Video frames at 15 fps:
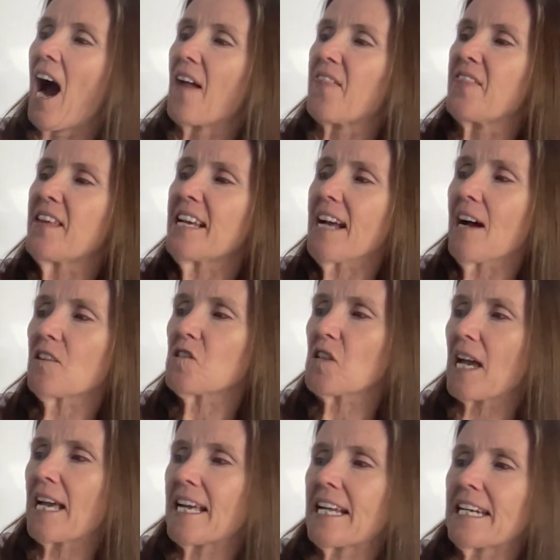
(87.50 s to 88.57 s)
I think I'll
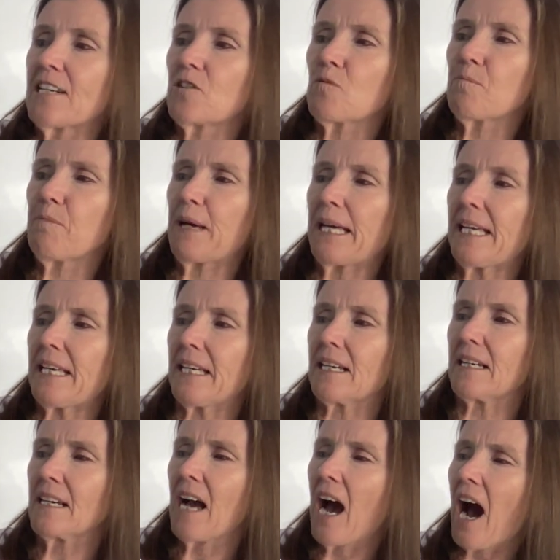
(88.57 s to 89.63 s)
take a little
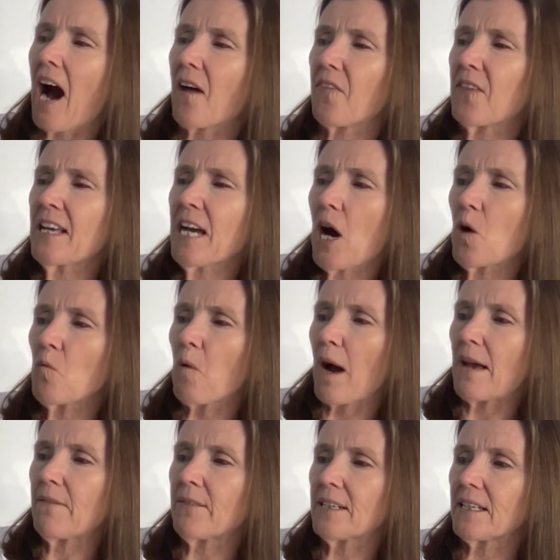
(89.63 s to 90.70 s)
peek I think I'll
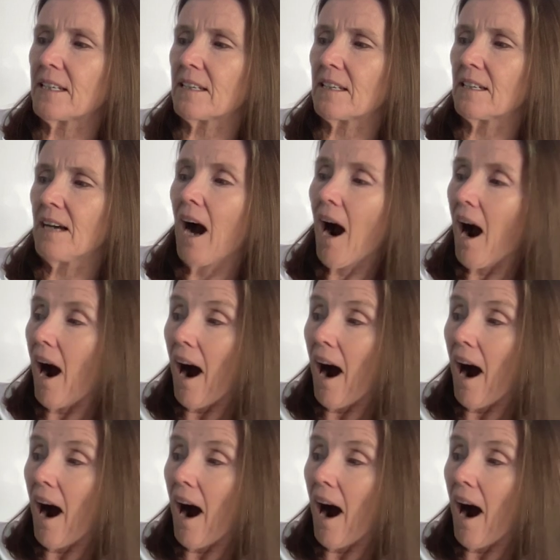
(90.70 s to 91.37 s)
wave at it.